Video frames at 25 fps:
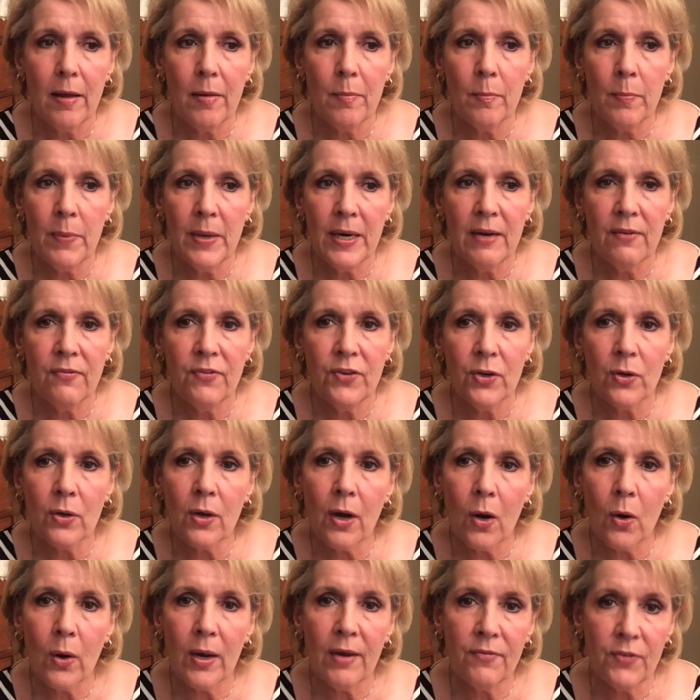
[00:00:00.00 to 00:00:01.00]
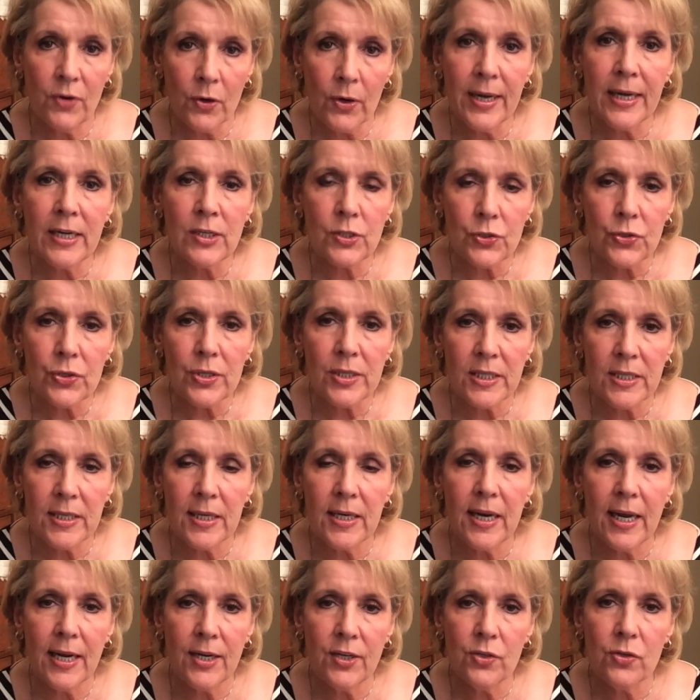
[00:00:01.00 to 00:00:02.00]
but if you're
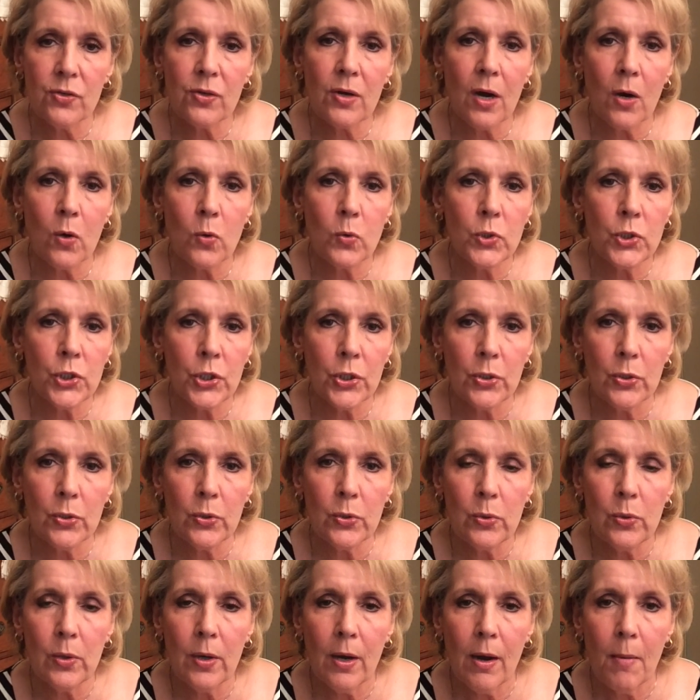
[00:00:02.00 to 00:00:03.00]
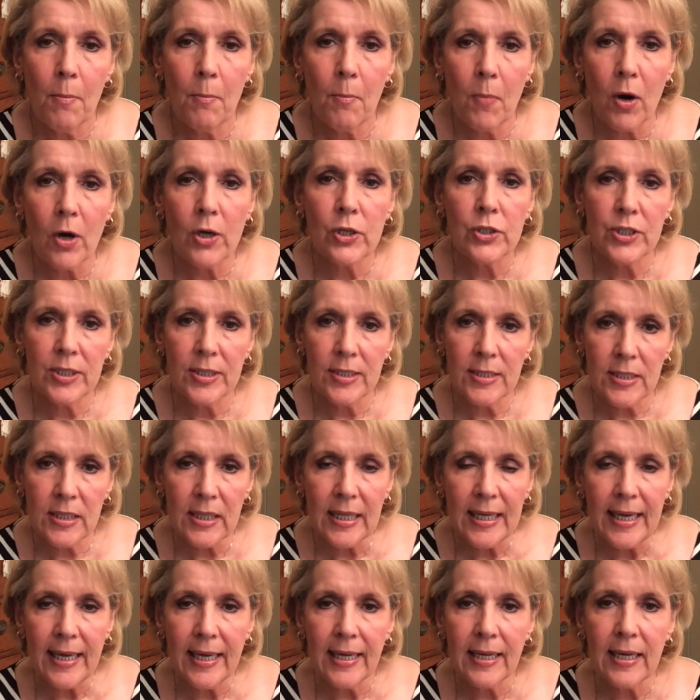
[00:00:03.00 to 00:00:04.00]
interested and you go to Marge's
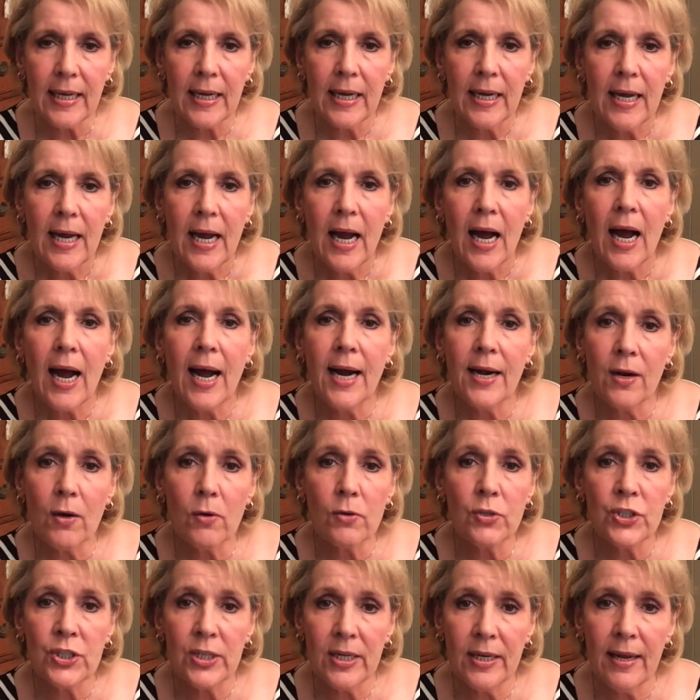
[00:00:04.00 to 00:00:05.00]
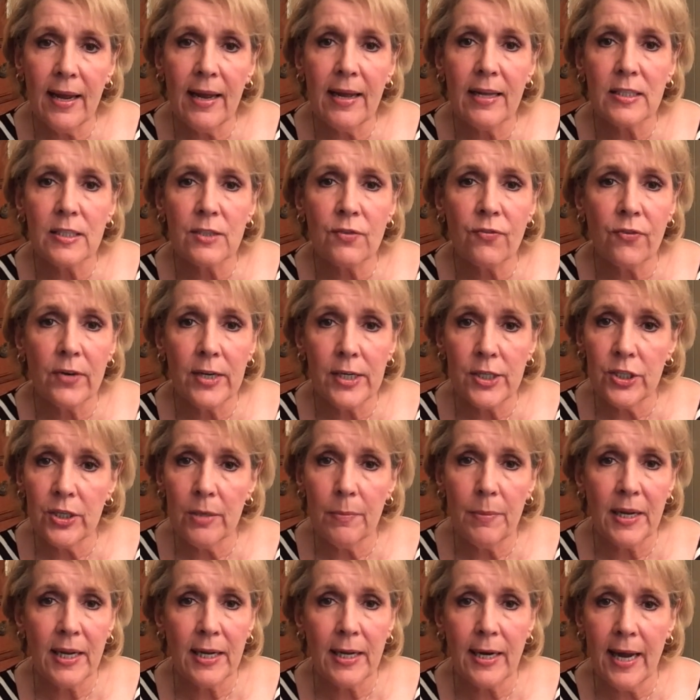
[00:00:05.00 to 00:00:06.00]
link, I know she has free
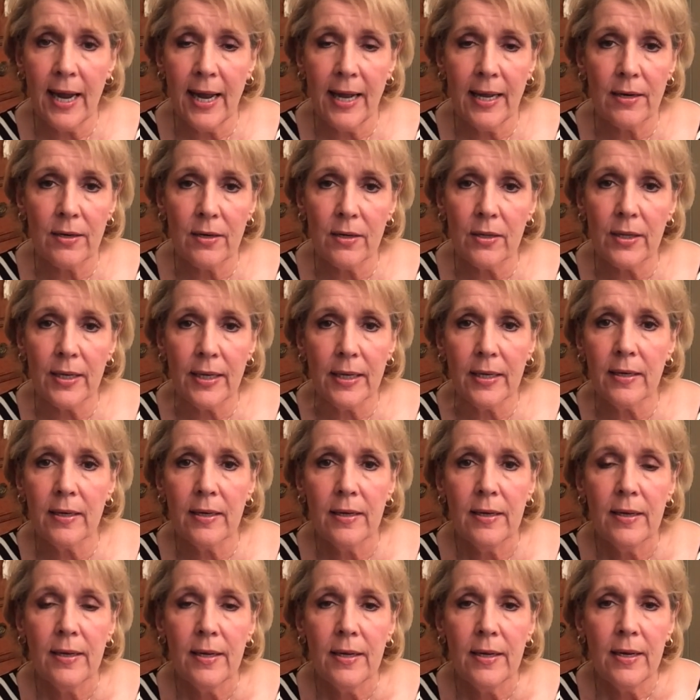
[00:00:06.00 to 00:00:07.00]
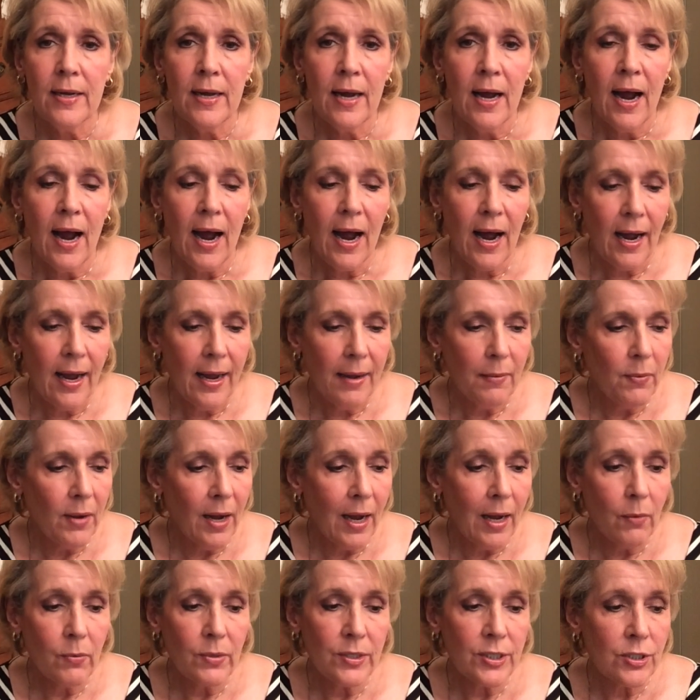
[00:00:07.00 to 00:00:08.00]
shipping and handling.
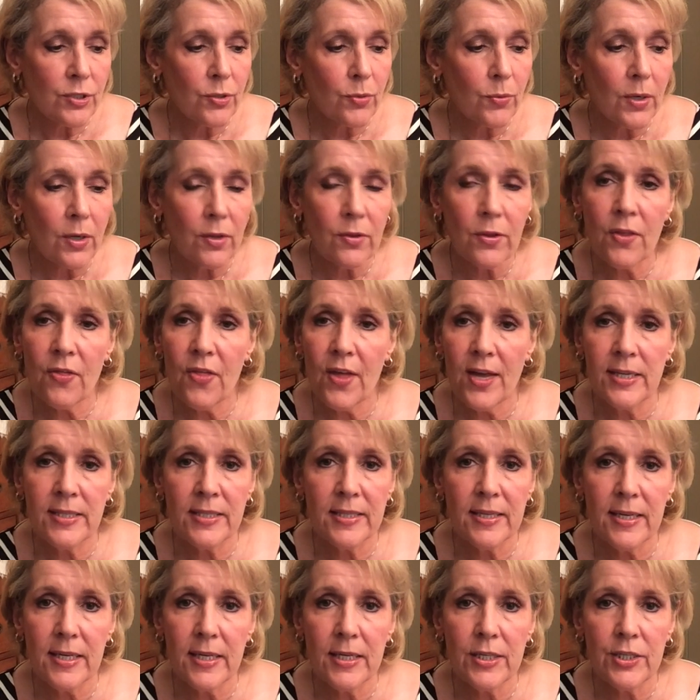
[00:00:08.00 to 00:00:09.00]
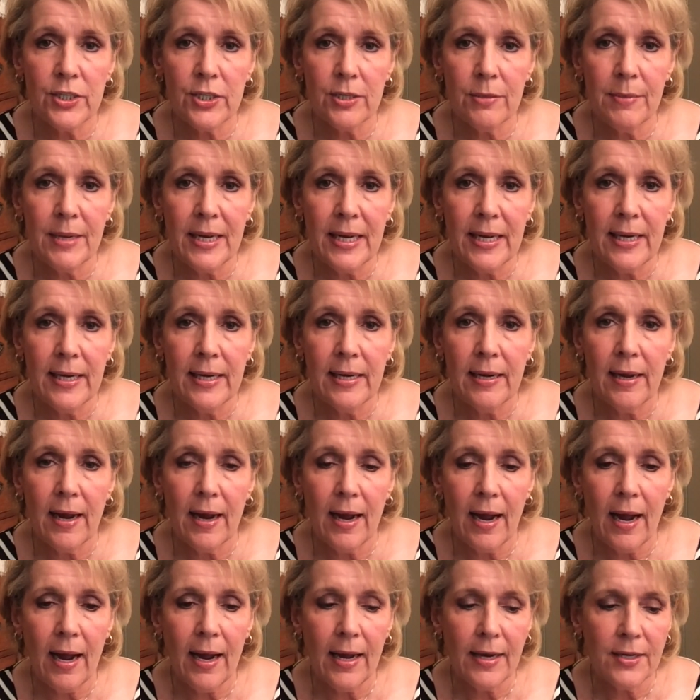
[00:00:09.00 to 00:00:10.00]
I was thrilled that they sent it to me.
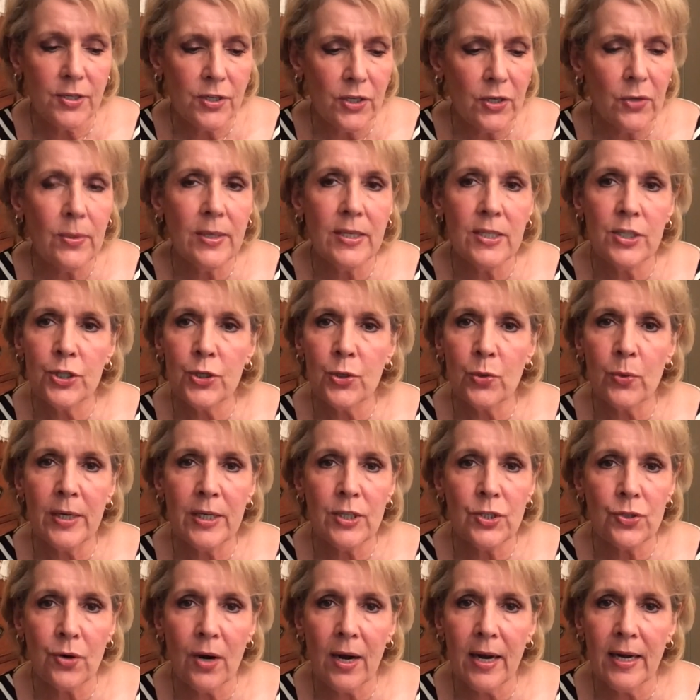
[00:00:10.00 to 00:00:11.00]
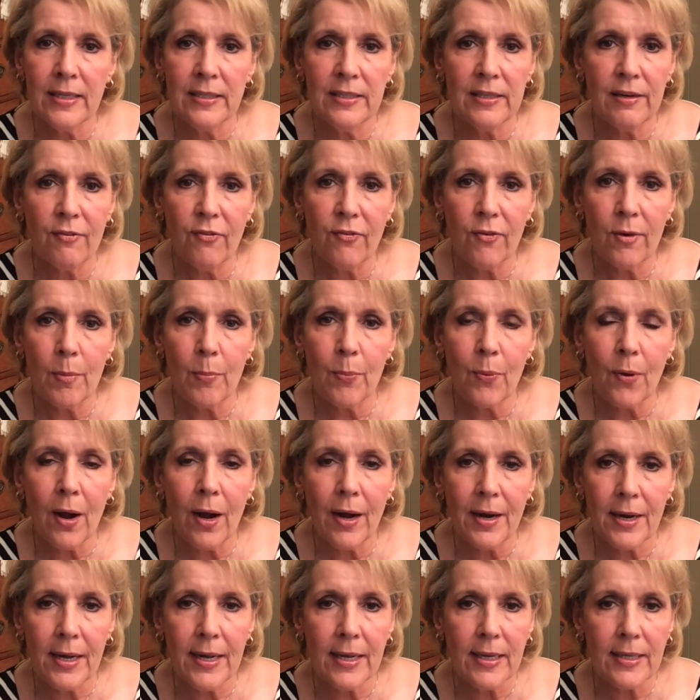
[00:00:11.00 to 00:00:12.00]
I do enjoy trying different
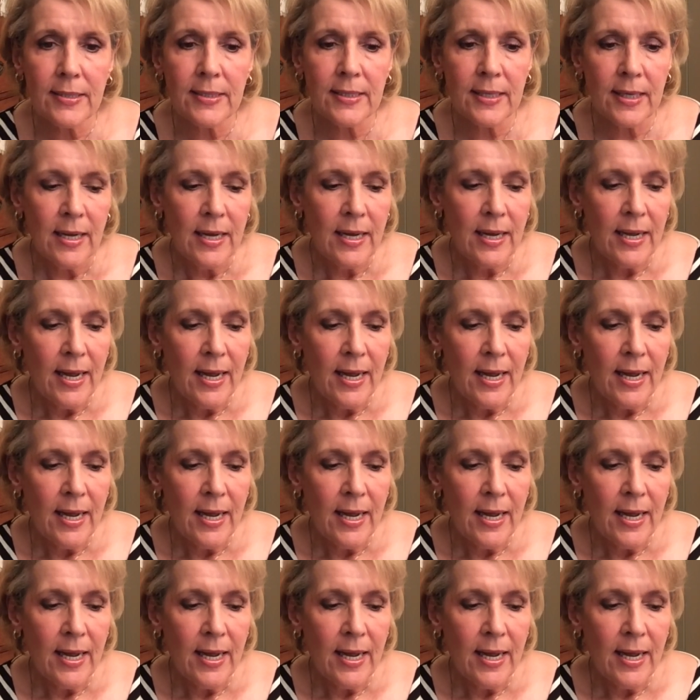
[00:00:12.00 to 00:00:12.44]
products,